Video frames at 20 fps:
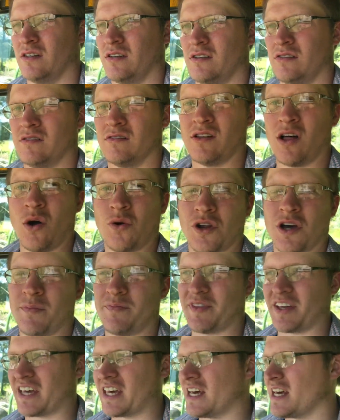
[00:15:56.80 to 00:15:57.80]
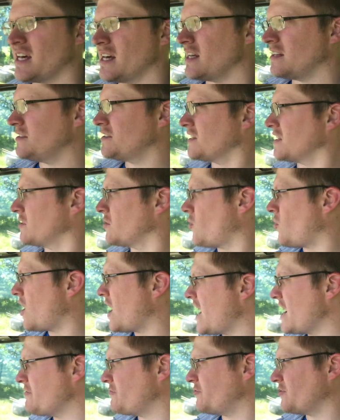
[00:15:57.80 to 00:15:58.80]
to load up the kids and the
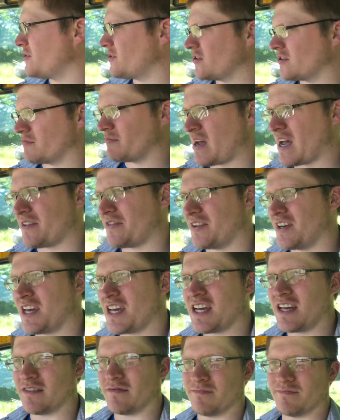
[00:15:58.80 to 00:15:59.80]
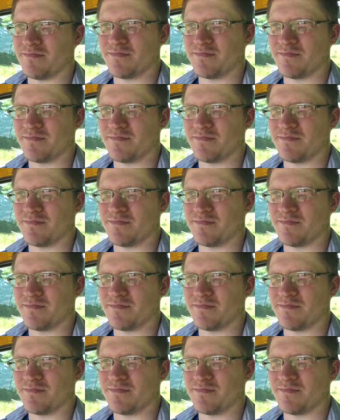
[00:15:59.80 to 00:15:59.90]
wife, Bethany, and